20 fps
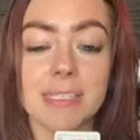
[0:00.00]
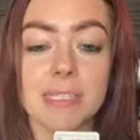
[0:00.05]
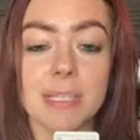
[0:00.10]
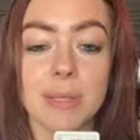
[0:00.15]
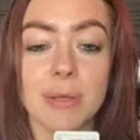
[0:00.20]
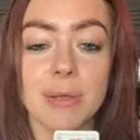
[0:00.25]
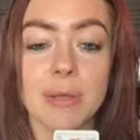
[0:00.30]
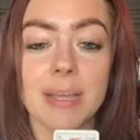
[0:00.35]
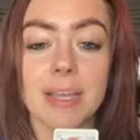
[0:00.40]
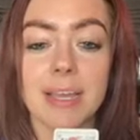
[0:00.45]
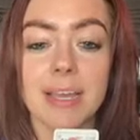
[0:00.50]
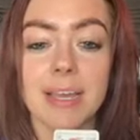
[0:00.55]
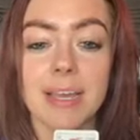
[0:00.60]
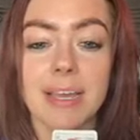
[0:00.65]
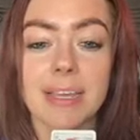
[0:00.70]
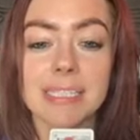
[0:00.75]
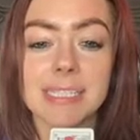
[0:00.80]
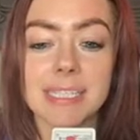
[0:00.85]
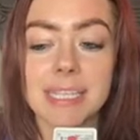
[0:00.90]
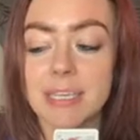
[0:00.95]
So
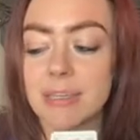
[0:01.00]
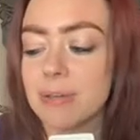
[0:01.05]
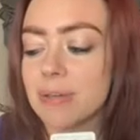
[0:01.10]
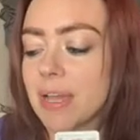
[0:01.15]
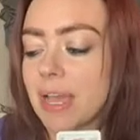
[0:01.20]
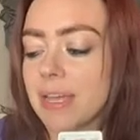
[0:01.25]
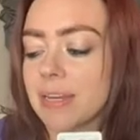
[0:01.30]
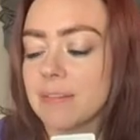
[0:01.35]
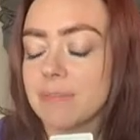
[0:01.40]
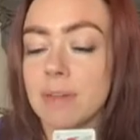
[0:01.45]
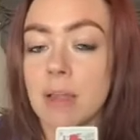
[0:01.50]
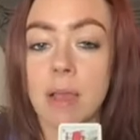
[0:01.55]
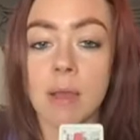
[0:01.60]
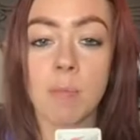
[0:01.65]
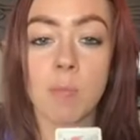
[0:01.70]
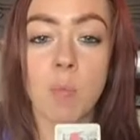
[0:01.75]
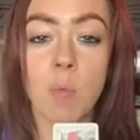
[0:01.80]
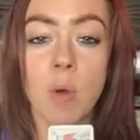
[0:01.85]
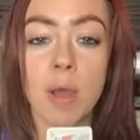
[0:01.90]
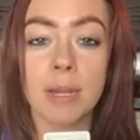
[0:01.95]
I see you kind of
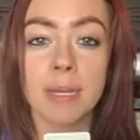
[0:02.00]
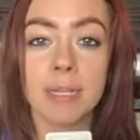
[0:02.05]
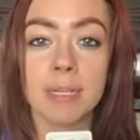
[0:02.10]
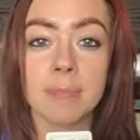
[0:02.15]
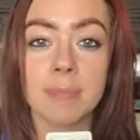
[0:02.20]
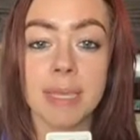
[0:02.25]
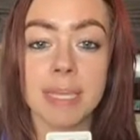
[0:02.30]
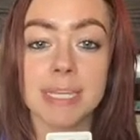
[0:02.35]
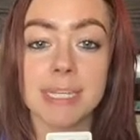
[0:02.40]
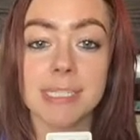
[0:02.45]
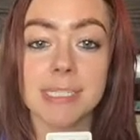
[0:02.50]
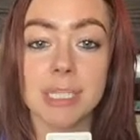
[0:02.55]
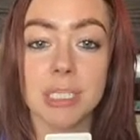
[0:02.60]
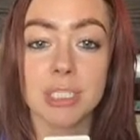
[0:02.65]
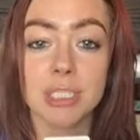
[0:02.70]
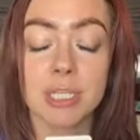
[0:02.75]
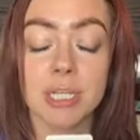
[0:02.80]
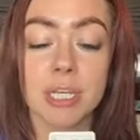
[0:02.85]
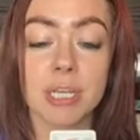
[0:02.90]
not wanting to make a decision.